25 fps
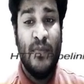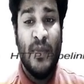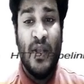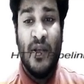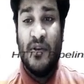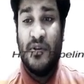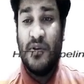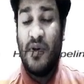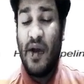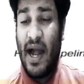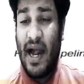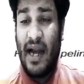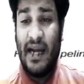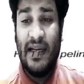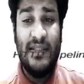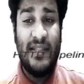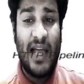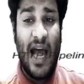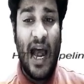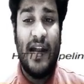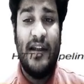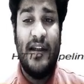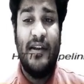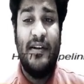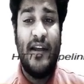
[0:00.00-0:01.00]
So at
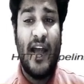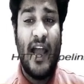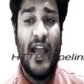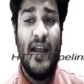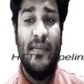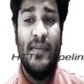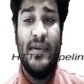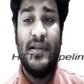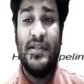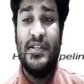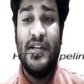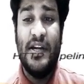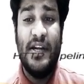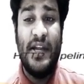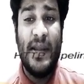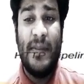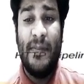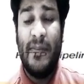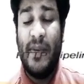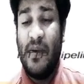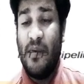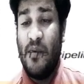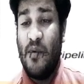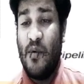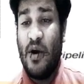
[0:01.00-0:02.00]
that time,
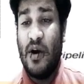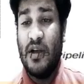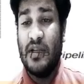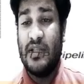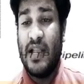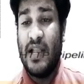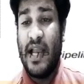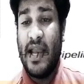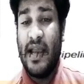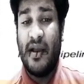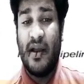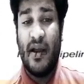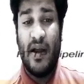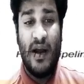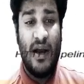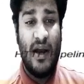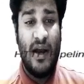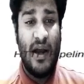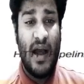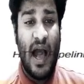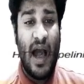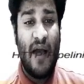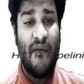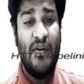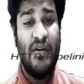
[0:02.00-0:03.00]
HTTP was like
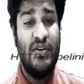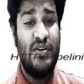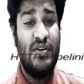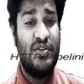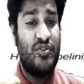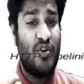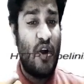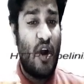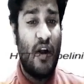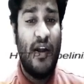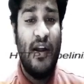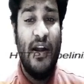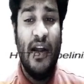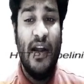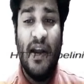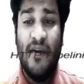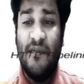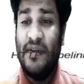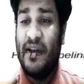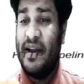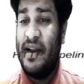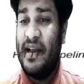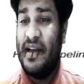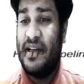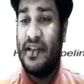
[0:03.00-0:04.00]
having
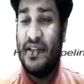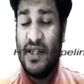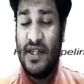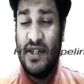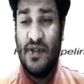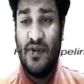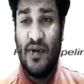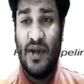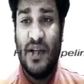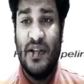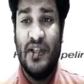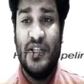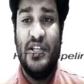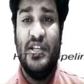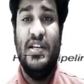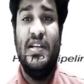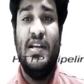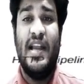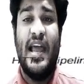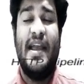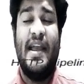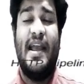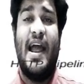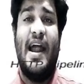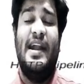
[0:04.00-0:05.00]
short-lived connections. You can
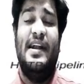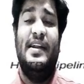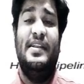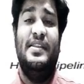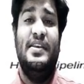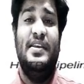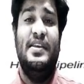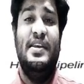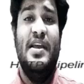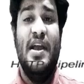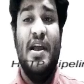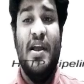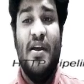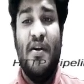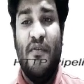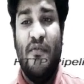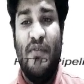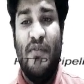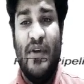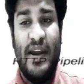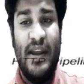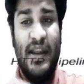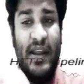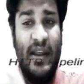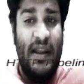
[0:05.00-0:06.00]
see like at the
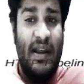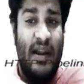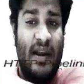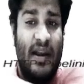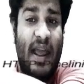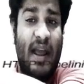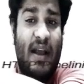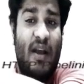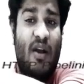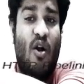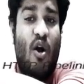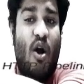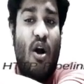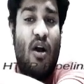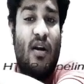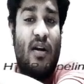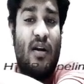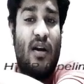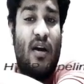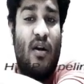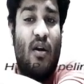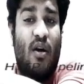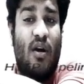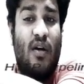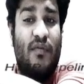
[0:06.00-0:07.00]
very like
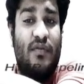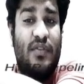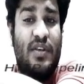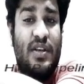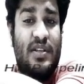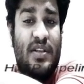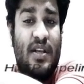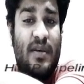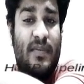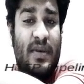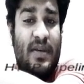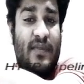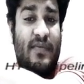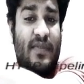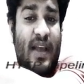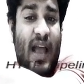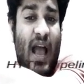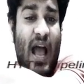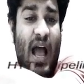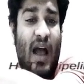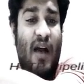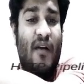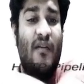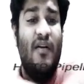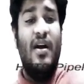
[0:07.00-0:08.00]
corner of this image we
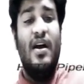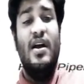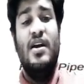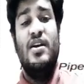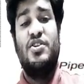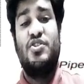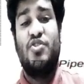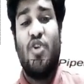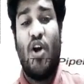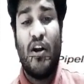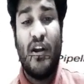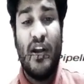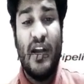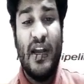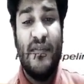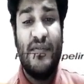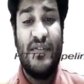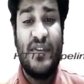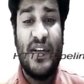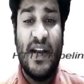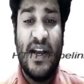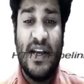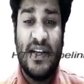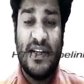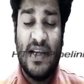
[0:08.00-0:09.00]
have
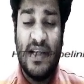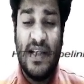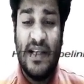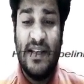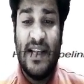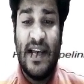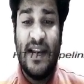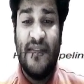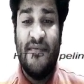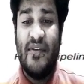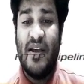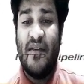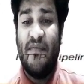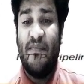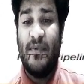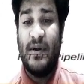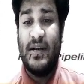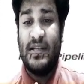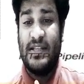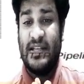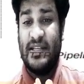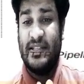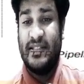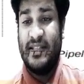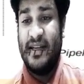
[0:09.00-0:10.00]
short-lived connection, and then we have
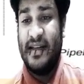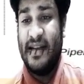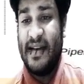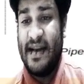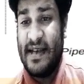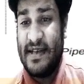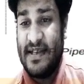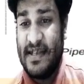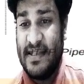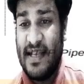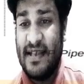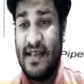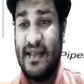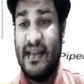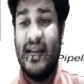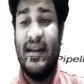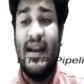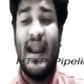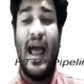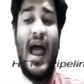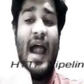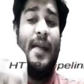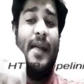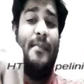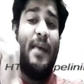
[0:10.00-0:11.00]
persistent connection, and
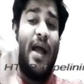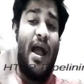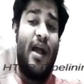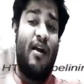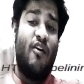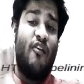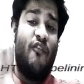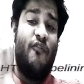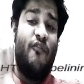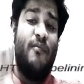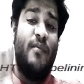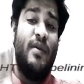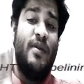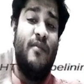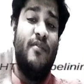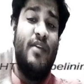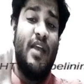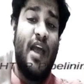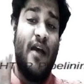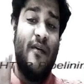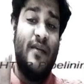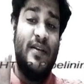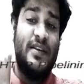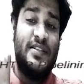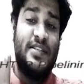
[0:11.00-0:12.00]
then at back of me we
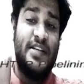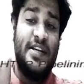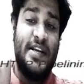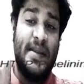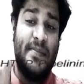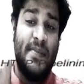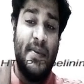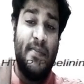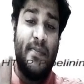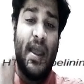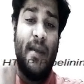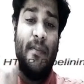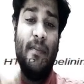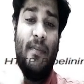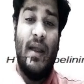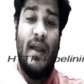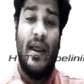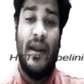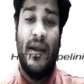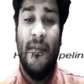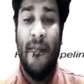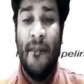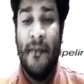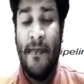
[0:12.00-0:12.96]
have HTTP pipeline.